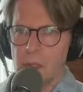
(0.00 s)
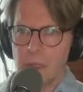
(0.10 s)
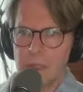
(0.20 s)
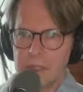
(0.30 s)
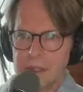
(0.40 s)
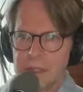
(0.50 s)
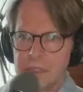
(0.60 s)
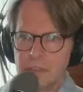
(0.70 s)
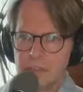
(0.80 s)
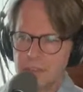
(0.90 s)
I
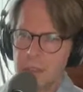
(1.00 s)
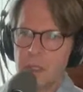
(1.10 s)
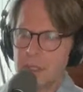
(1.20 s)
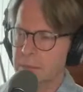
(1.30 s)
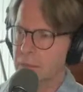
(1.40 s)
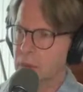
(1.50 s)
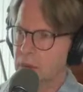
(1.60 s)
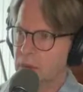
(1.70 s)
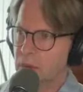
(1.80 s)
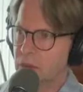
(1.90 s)
think it's time
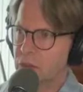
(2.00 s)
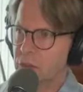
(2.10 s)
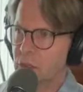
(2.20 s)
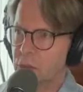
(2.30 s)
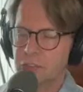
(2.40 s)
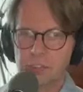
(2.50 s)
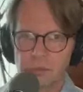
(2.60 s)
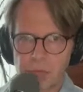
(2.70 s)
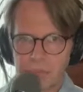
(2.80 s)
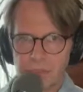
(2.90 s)
to go
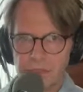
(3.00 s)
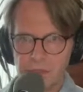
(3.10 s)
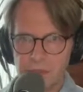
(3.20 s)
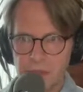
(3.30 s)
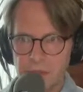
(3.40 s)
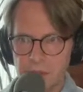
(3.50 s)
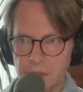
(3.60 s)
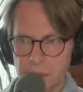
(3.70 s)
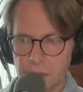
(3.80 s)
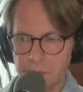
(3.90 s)
straight into the
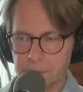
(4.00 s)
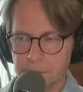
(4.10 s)
interview.